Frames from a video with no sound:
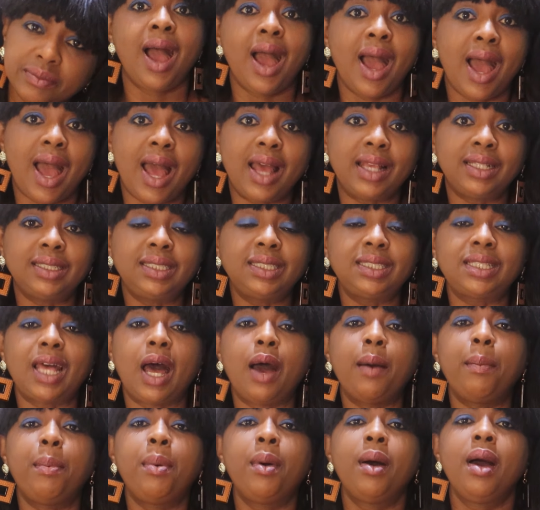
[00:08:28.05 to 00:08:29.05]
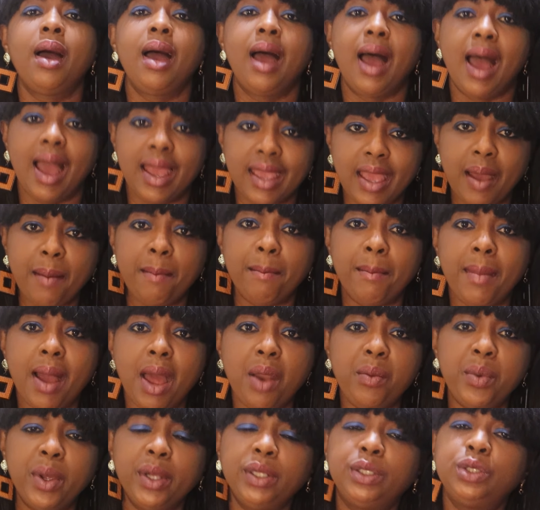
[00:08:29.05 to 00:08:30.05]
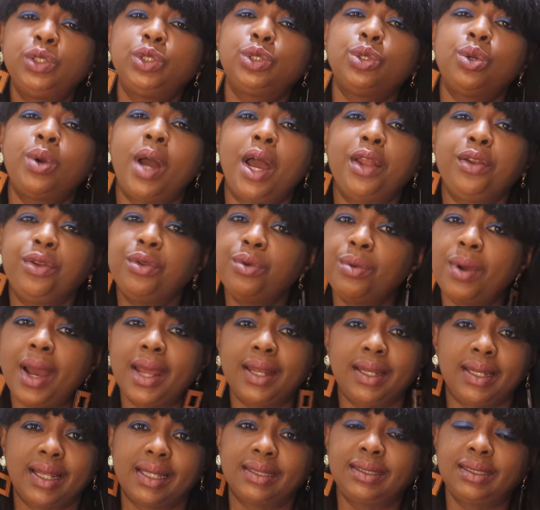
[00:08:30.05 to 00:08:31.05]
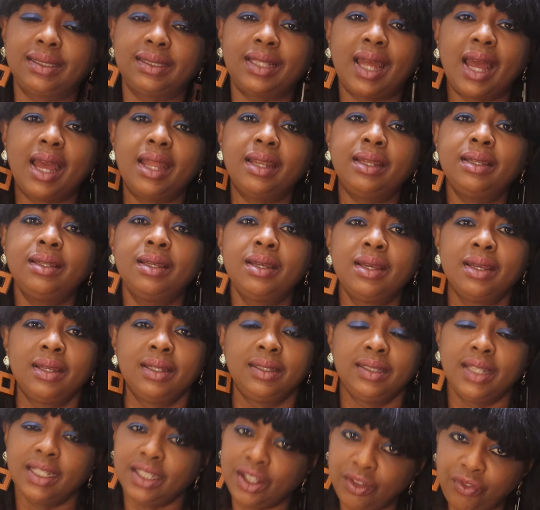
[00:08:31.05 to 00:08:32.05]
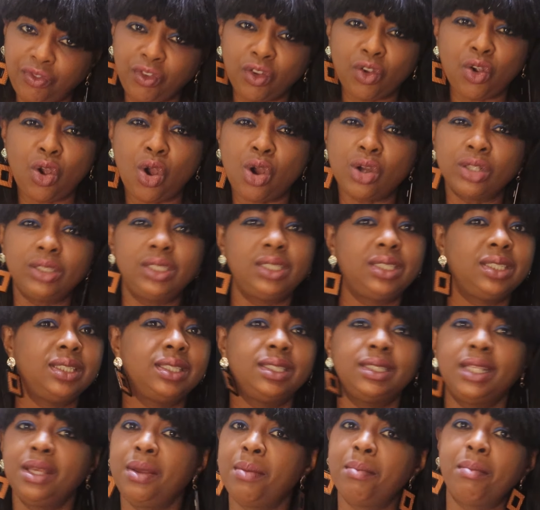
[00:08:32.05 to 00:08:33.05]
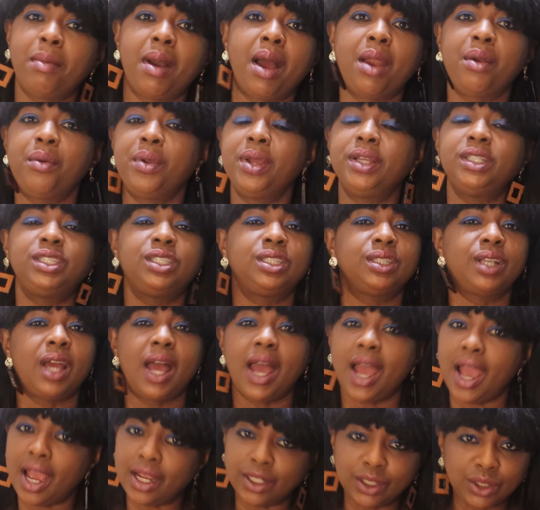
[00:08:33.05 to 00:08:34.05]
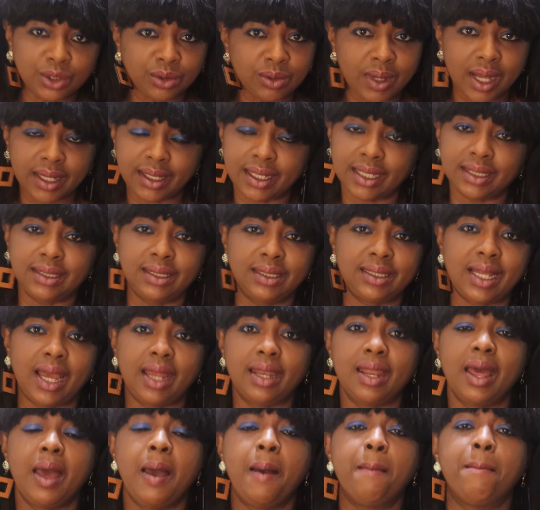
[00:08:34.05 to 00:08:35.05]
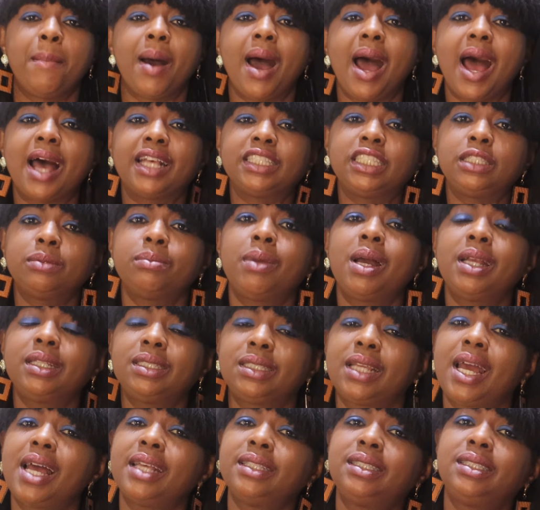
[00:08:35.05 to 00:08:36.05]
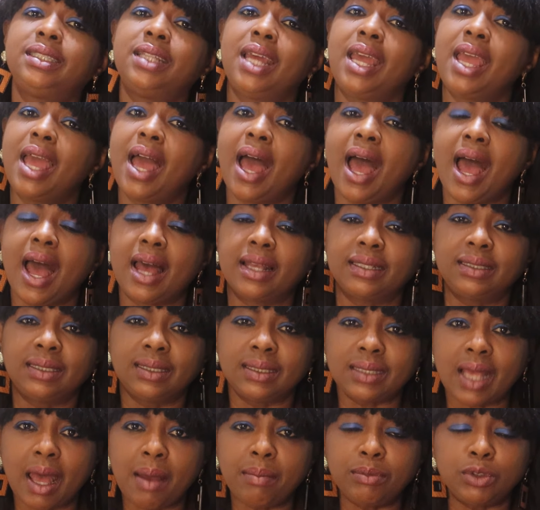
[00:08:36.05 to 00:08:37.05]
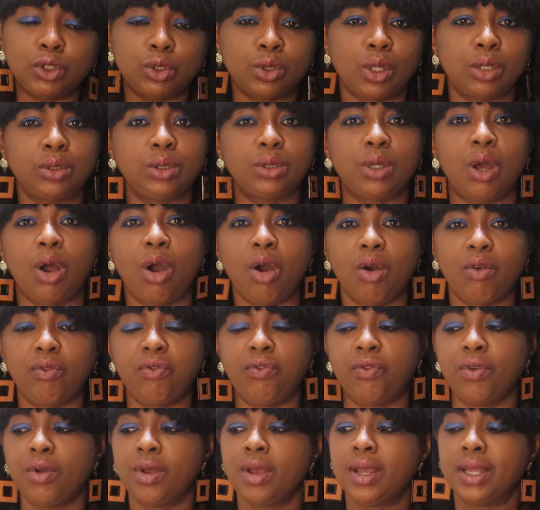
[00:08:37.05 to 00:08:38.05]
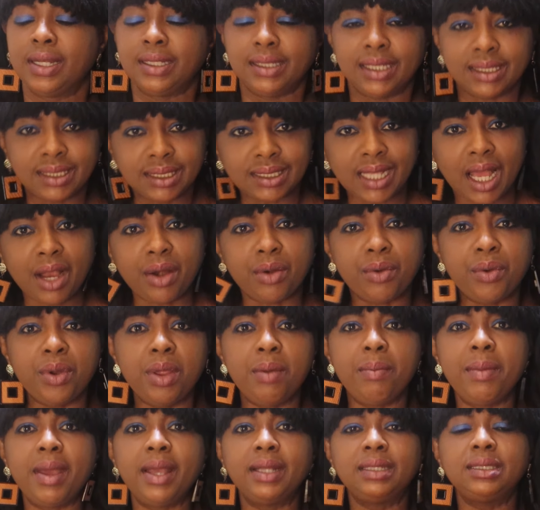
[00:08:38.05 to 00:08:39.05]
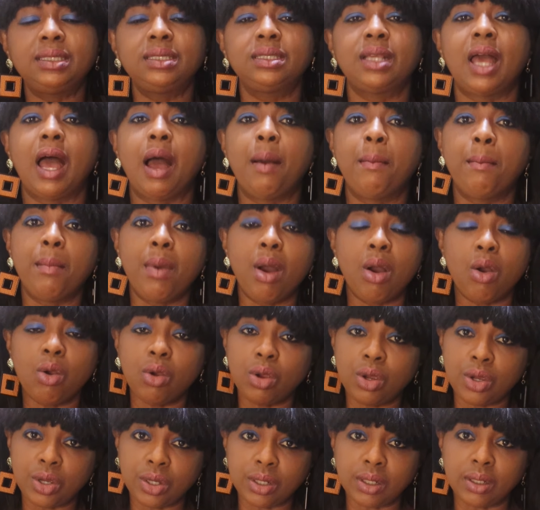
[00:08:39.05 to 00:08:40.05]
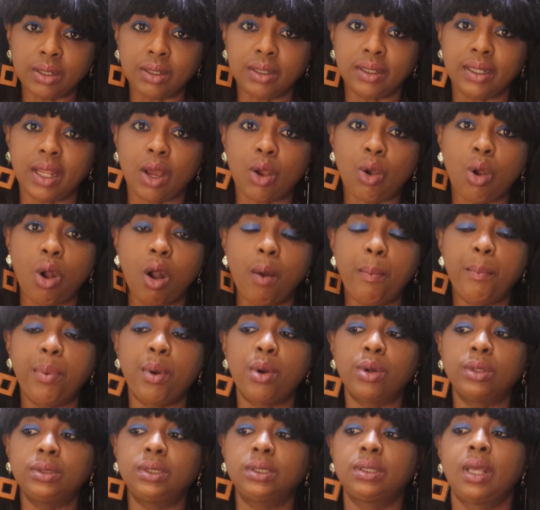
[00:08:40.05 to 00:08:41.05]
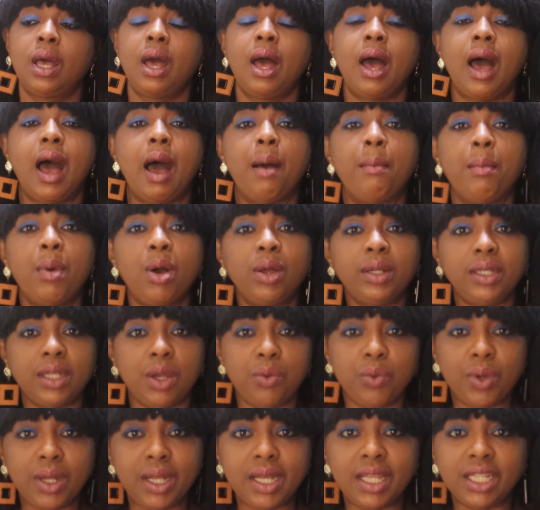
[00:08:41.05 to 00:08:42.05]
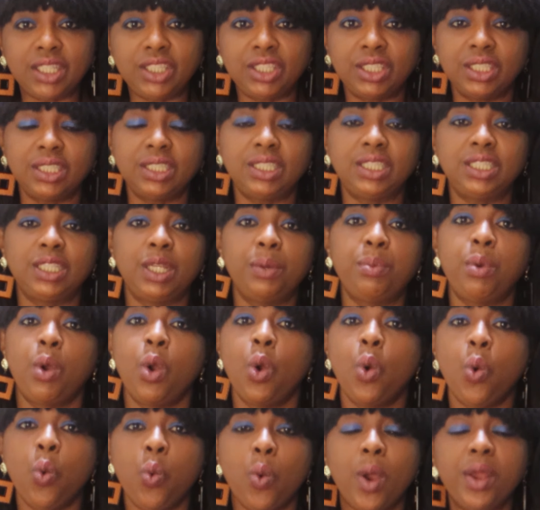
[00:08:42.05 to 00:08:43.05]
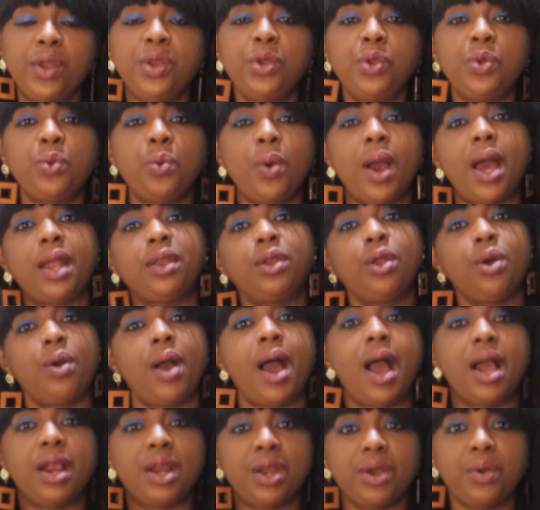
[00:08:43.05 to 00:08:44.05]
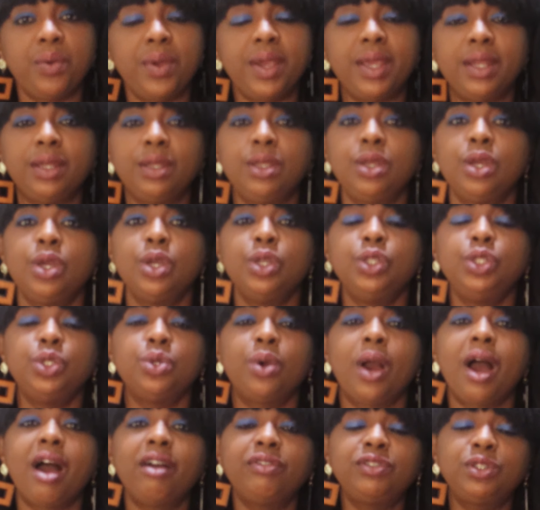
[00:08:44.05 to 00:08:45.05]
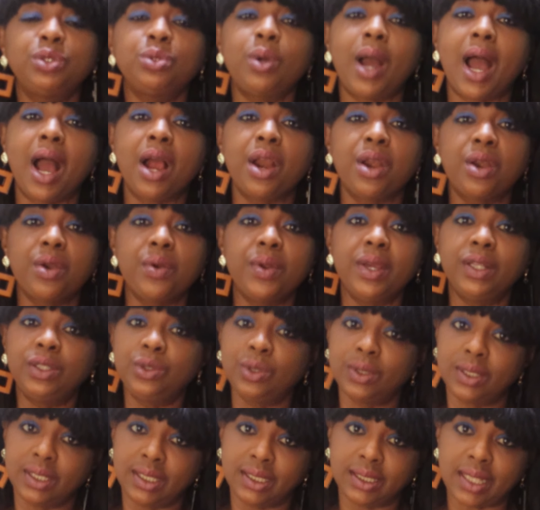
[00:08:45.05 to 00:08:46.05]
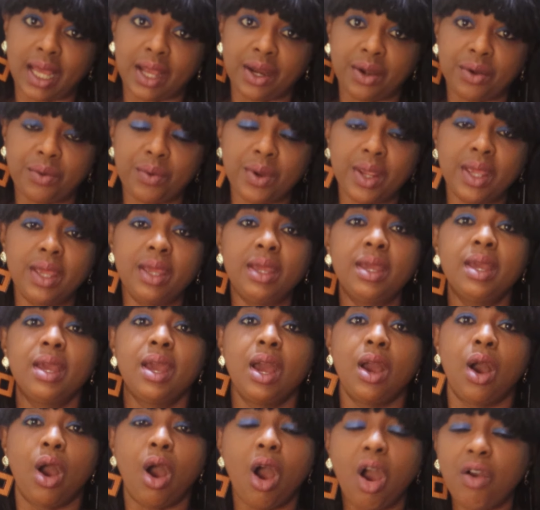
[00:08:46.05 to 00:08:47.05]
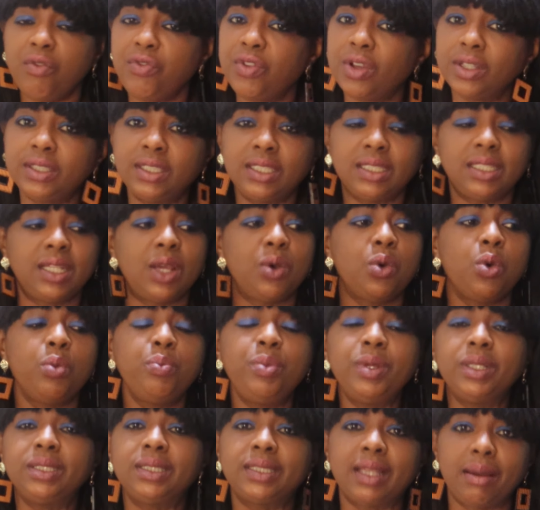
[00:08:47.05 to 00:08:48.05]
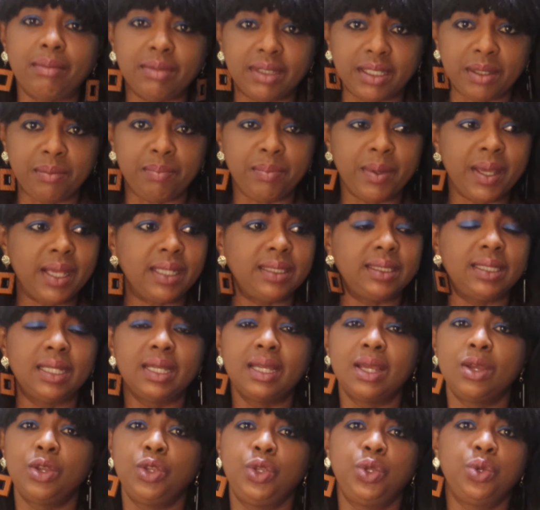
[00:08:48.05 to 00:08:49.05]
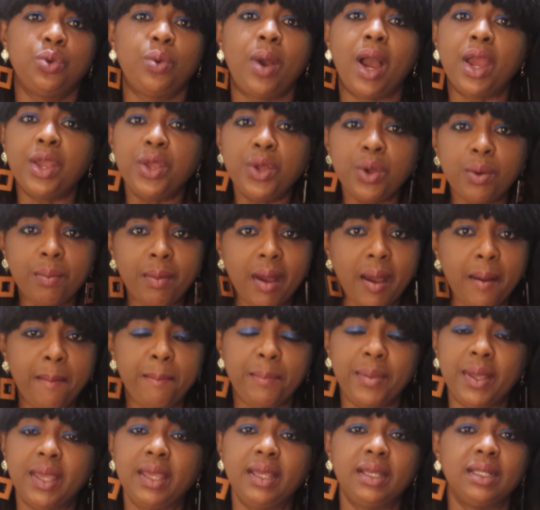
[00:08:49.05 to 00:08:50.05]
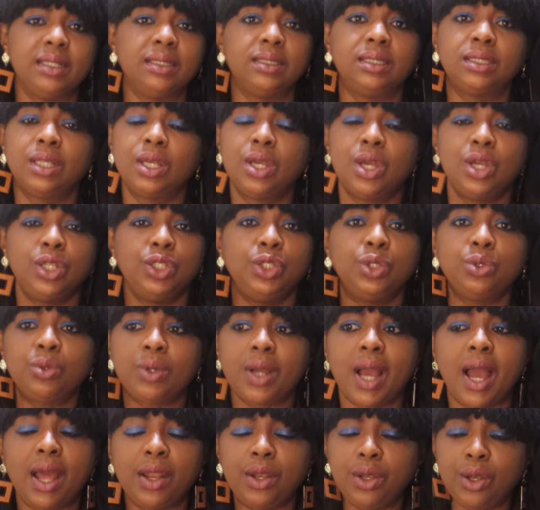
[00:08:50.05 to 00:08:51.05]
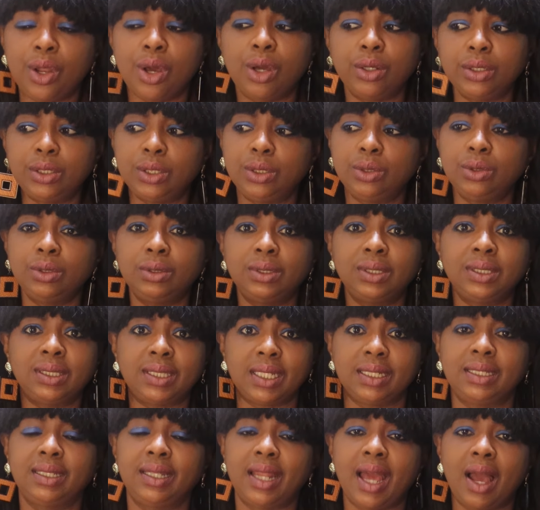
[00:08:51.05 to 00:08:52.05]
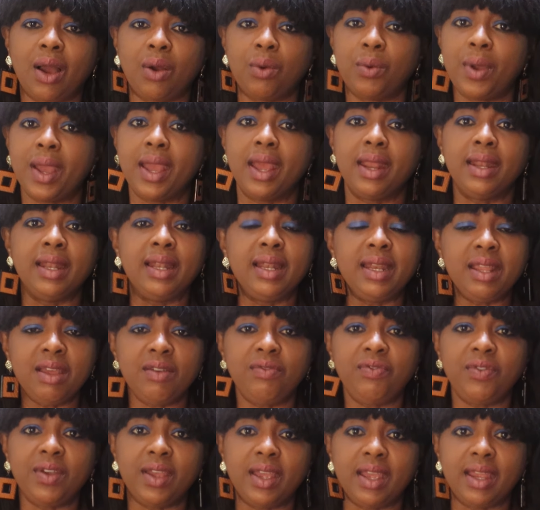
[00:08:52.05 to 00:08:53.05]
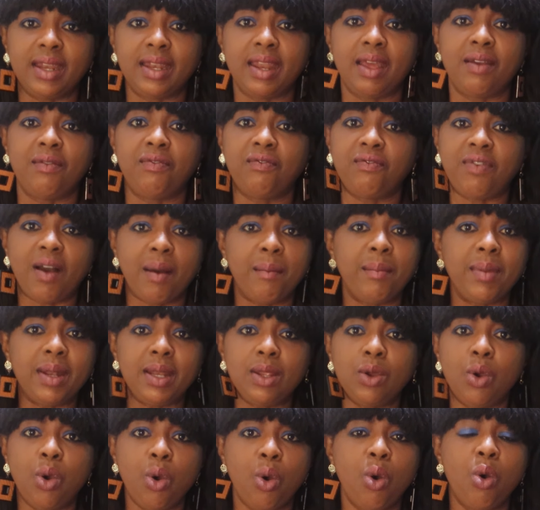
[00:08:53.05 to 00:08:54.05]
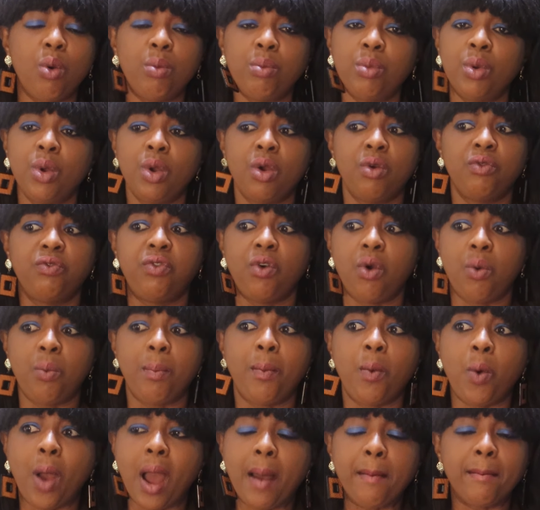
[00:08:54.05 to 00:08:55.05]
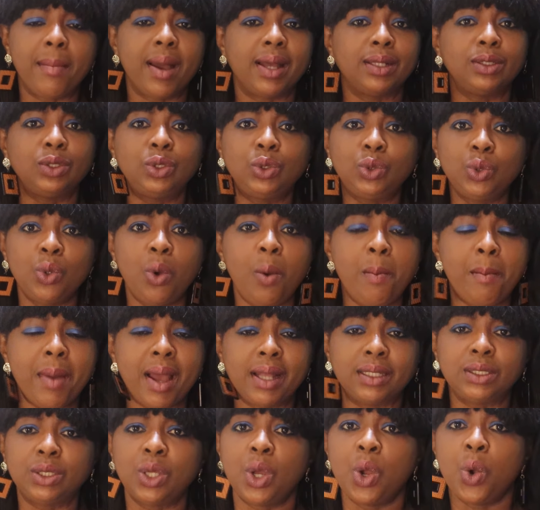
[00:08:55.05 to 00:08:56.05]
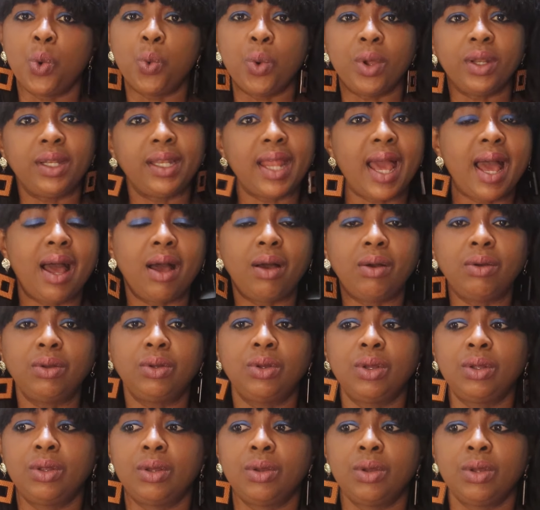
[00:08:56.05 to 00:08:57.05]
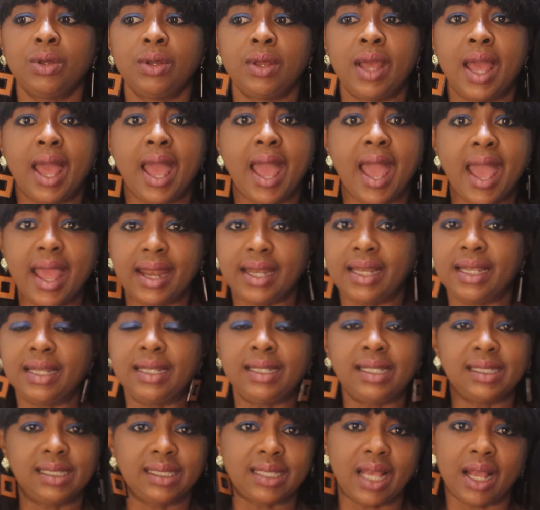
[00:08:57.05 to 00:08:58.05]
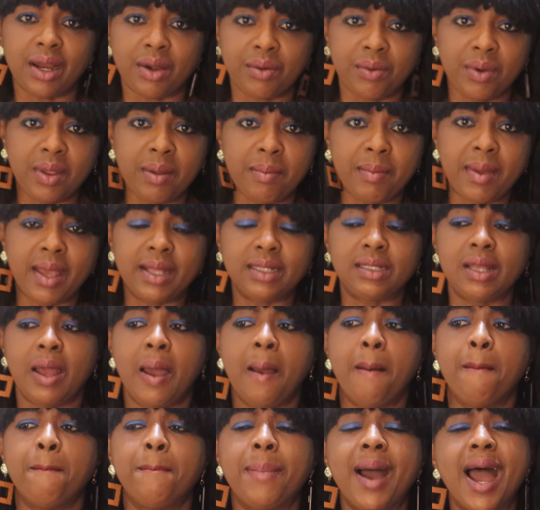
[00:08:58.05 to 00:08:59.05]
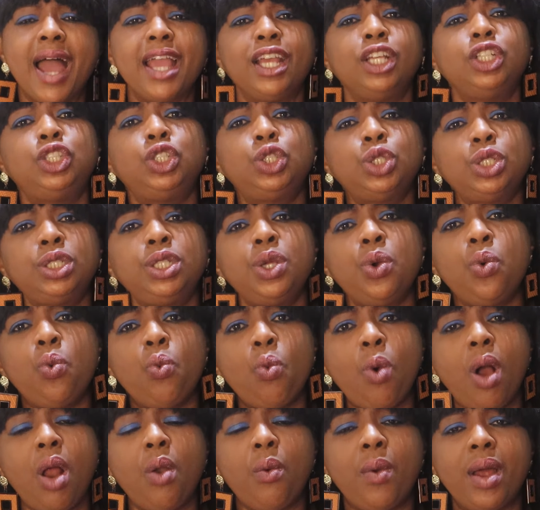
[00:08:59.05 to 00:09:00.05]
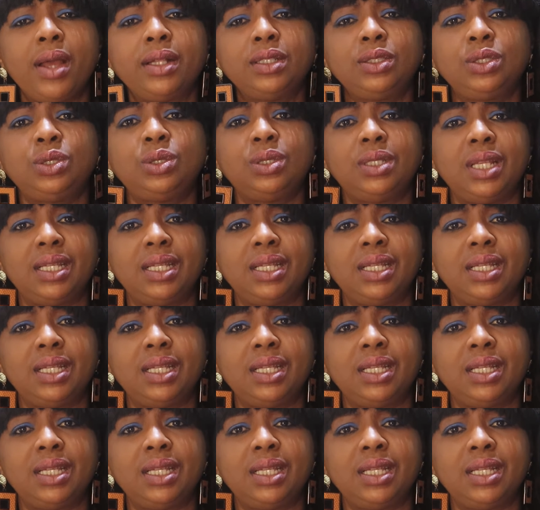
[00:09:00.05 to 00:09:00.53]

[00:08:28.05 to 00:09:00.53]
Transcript: Hands up, I am married, so I do understand the difficulties in marriage. I do understand. But as much as there are some sort of disagreements among the couples, among the relationship, when you are not agreeing, you have to agree to disagree. Obviously, there will be some debate. You are human beings. You cannot sit down and live in a family home for 1 month, 2 months without any disagreement. But it shouldn't warrant to